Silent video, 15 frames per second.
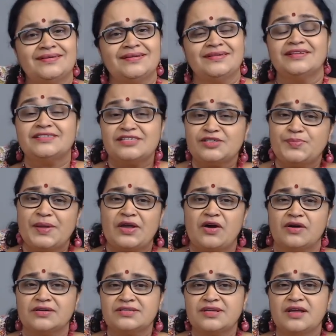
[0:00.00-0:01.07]
This is
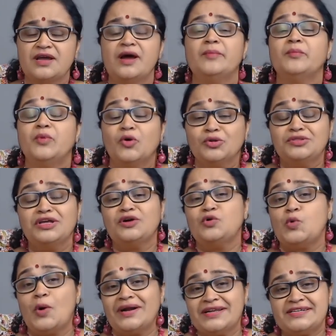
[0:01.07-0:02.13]
because both the
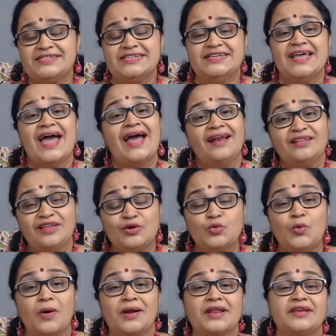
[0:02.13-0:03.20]
quantity and the
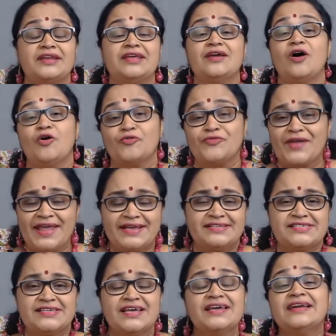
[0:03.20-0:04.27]
quality of
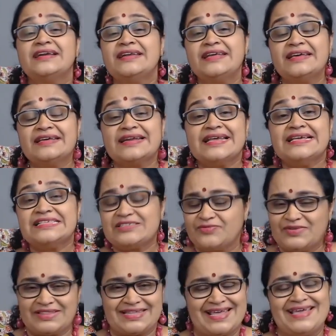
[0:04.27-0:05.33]
eggs decrease
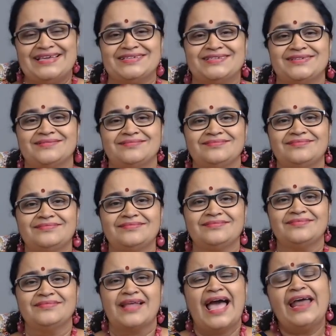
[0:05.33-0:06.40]
with age.
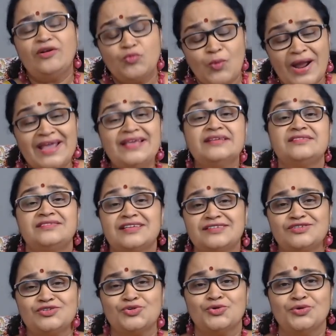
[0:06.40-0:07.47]
And why is
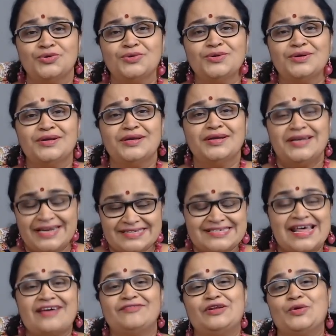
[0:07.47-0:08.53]
this so? Let's
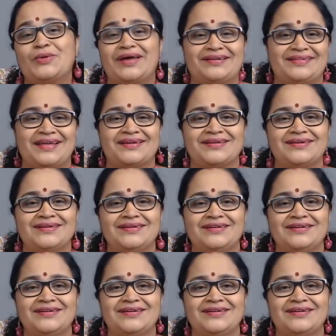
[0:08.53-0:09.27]
have a look at that.